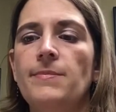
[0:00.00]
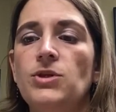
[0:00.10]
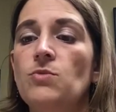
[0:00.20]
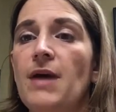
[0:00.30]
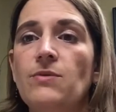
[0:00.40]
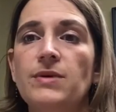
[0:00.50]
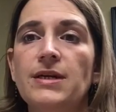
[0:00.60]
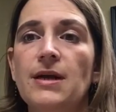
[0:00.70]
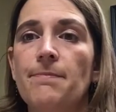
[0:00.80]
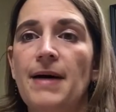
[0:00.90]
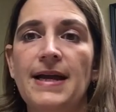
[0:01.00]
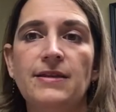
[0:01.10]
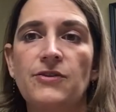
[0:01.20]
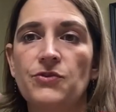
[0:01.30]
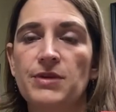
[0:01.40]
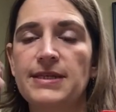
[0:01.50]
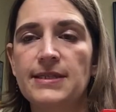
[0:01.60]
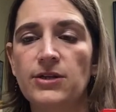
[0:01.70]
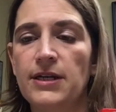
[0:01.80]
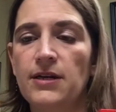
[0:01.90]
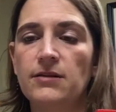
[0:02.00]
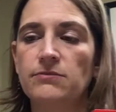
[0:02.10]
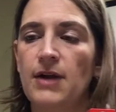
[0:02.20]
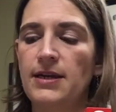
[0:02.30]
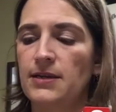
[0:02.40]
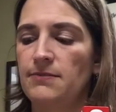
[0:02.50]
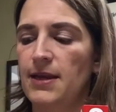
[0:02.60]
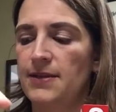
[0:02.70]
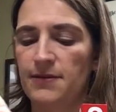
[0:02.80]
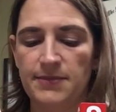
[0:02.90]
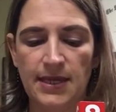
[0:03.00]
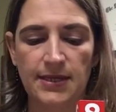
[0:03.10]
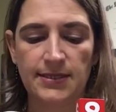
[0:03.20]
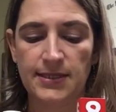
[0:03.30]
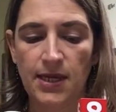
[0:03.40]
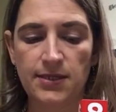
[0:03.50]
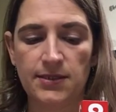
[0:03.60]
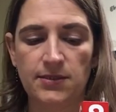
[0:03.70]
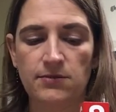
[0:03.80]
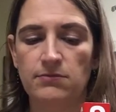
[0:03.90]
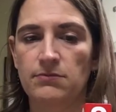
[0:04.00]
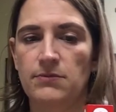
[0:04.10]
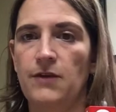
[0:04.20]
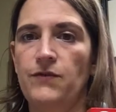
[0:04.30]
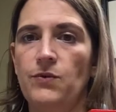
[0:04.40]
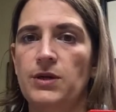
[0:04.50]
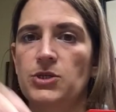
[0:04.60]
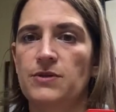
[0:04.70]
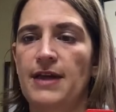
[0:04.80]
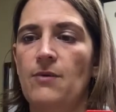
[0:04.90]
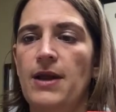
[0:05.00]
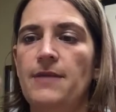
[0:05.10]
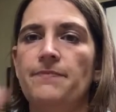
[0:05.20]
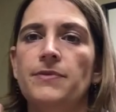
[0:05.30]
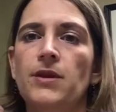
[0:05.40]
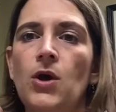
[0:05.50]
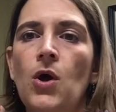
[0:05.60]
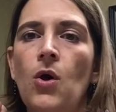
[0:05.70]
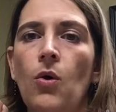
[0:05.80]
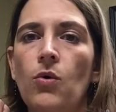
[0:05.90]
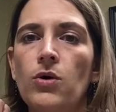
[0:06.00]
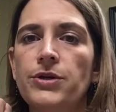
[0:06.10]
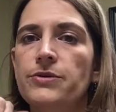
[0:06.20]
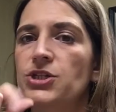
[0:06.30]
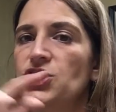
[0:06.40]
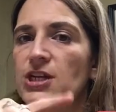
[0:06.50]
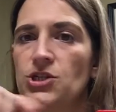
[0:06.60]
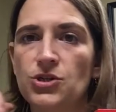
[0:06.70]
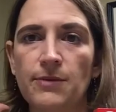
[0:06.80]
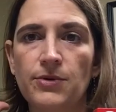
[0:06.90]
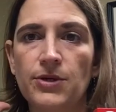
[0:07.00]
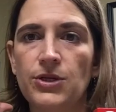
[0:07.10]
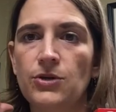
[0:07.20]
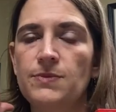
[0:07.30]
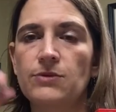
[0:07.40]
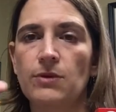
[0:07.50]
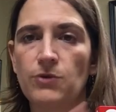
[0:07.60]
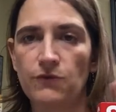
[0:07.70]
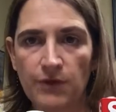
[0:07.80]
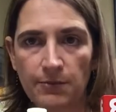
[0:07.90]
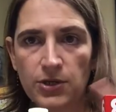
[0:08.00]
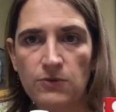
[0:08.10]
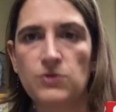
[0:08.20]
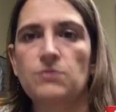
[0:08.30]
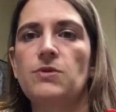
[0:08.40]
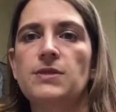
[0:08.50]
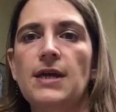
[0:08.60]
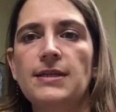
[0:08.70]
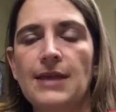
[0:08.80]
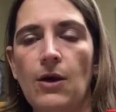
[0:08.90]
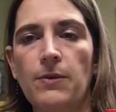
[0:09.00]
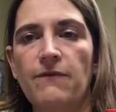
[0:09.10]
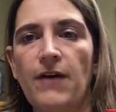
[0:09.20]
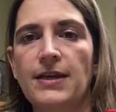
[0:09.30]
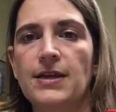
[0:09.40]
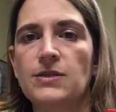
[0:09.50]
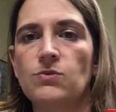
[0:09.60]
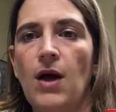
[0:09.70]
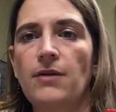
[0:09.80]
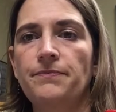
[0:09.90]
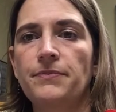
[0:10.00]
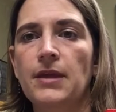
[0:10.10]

You might want to combine the 3's that are here, right, and make them, say, a 6, if you want to do it that way. Or you could change your number cubes and remove number cubes from both sides. That would be fine as well.